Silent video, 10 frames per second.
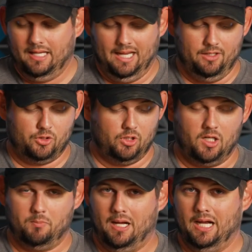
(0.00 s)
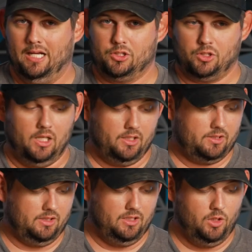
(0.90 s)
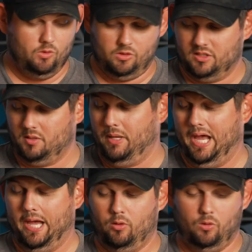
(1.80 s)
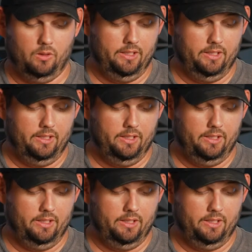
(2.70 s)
and drugged behind trucks and used as a paddle.